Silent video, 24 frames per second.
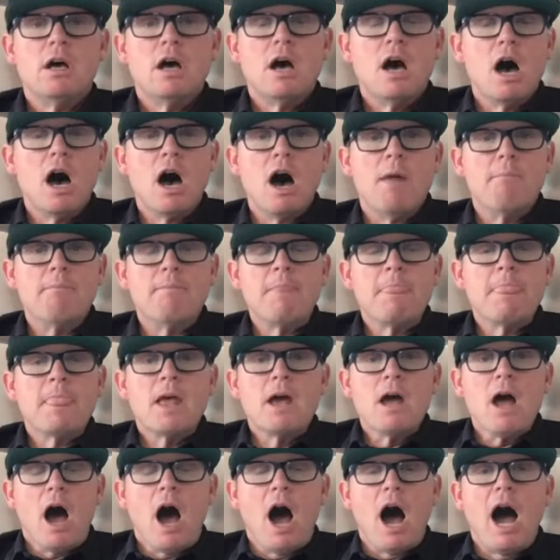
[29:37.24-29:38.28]

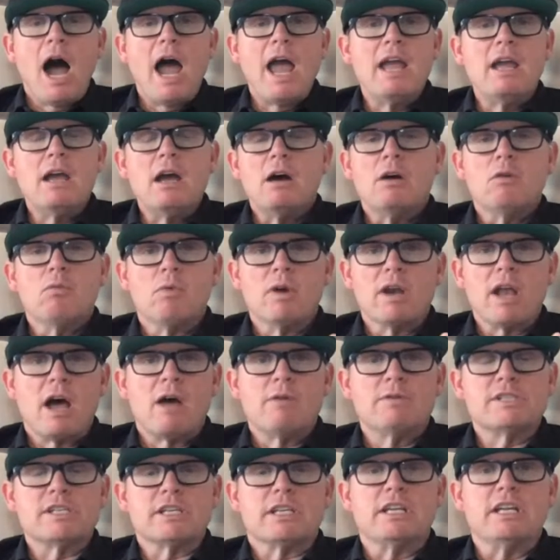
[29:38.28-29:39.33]
When I
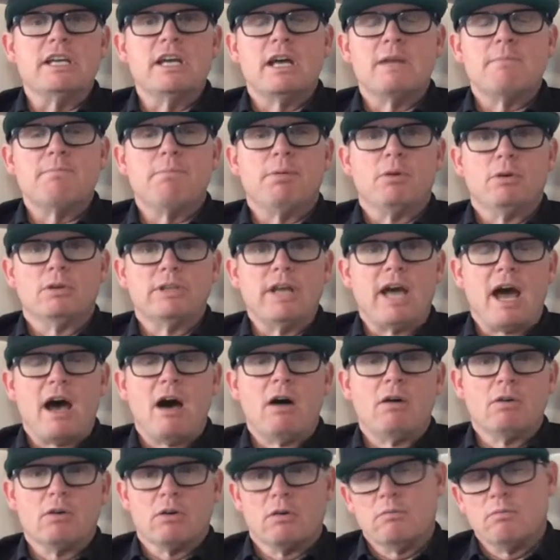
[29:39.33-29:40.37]
was a kid, pulled
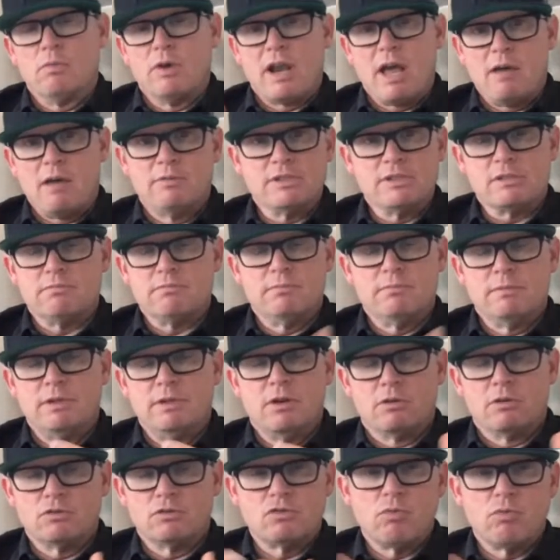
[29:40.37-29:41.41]
out, or when I was,
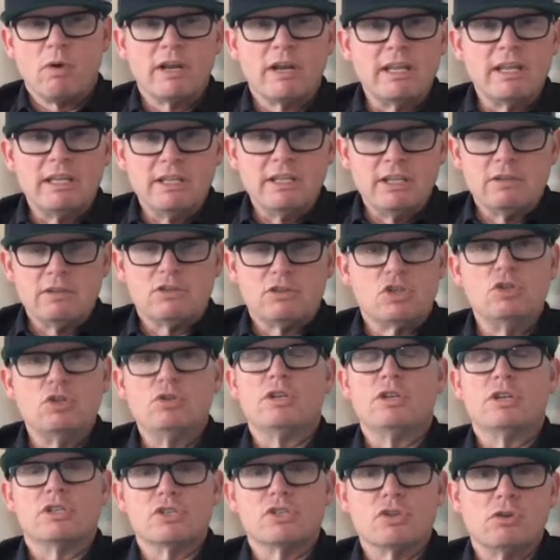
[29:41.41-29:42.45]
22
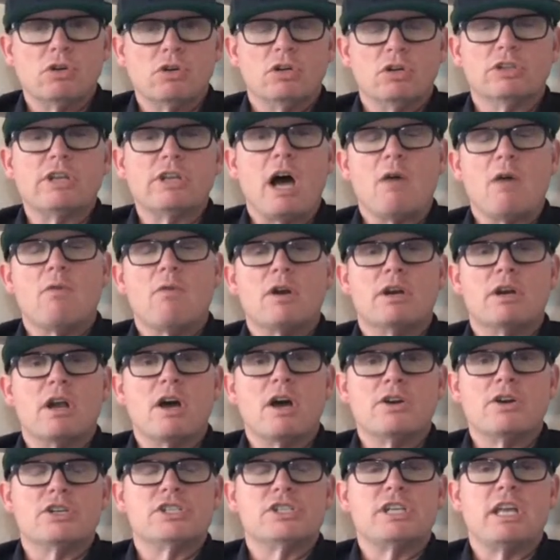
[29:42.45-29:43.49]
years old, I wanted to
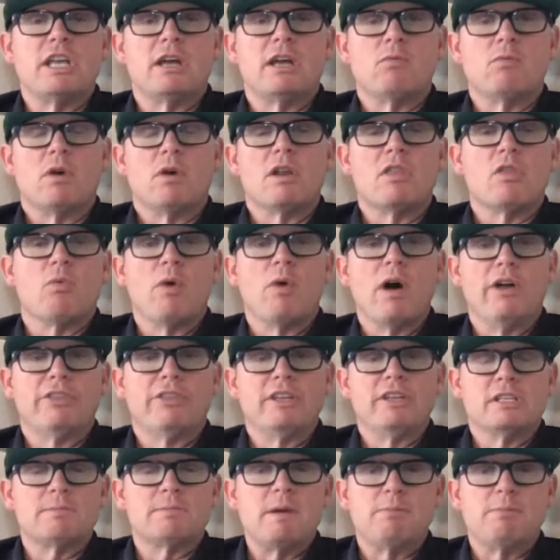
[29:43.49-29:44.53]
understand one of the
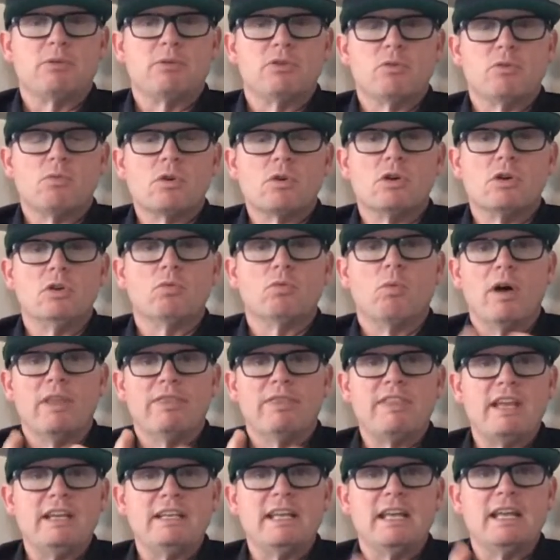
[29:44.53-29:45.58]
wealthiest people in the world,
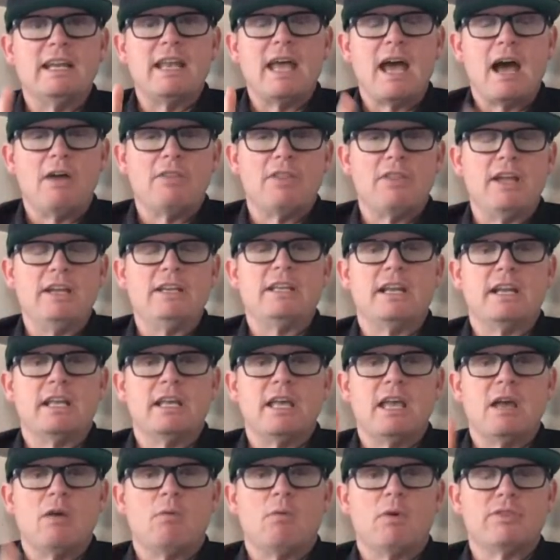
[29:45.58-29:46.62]
what they did, how they did
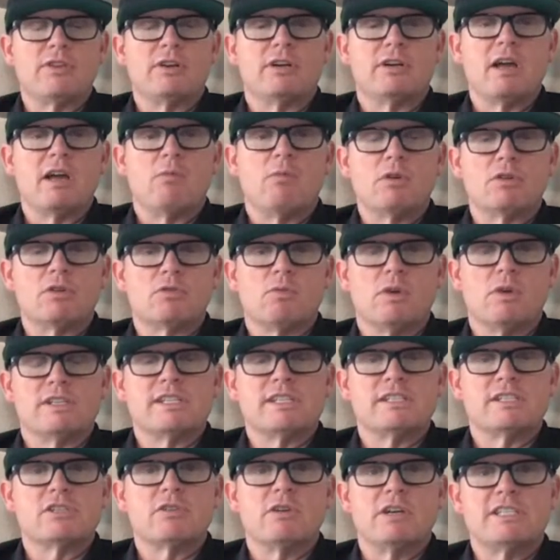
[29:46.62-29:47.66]
it, and what their net worth was.
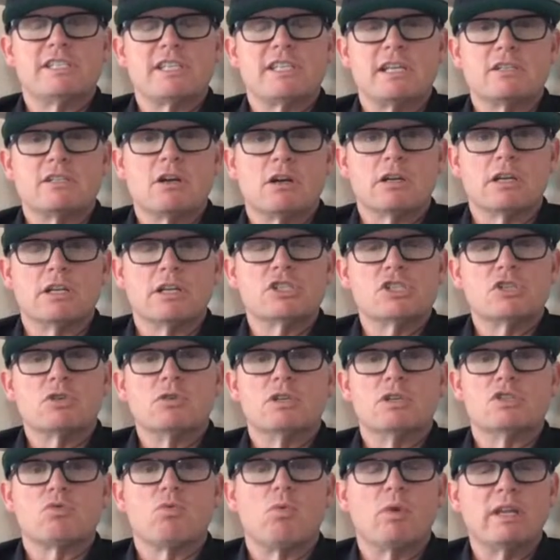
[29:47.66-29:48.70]
And so I set targets. So
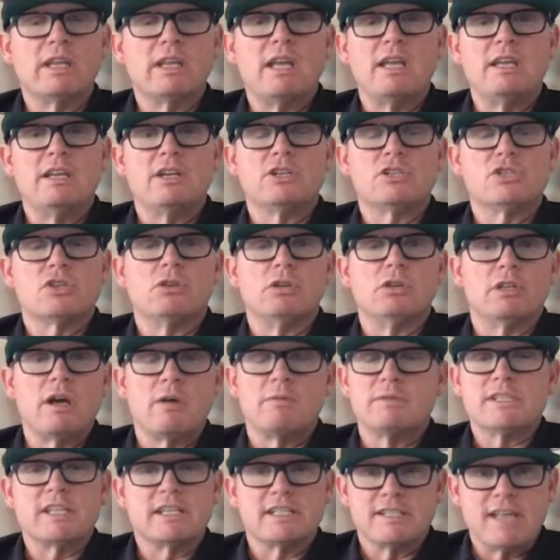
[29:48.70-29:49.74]
at 28 years old, I
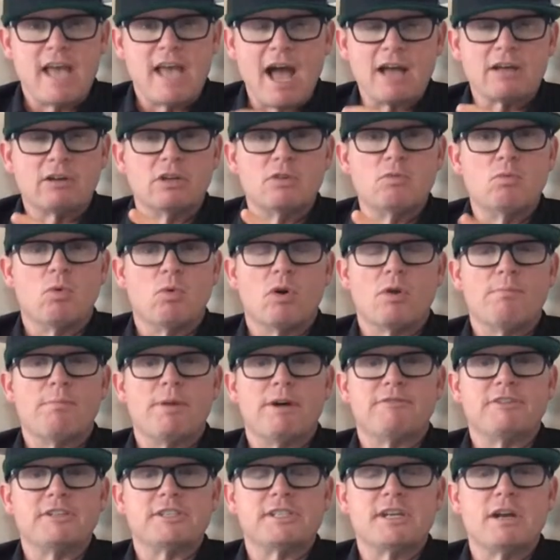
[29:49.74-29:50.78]
was exactly Warren
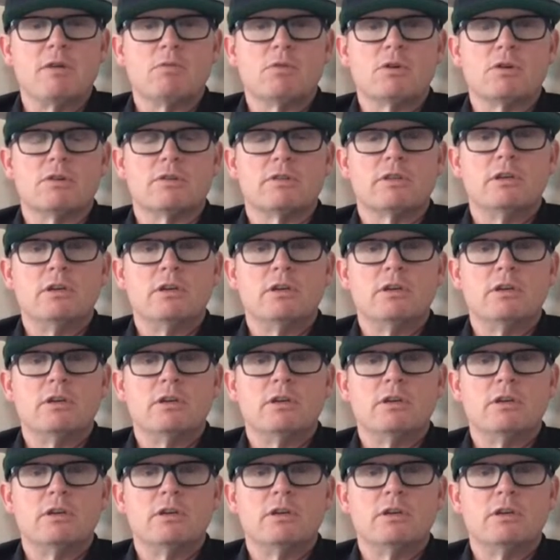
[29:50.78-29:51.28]
Buffett's net worth.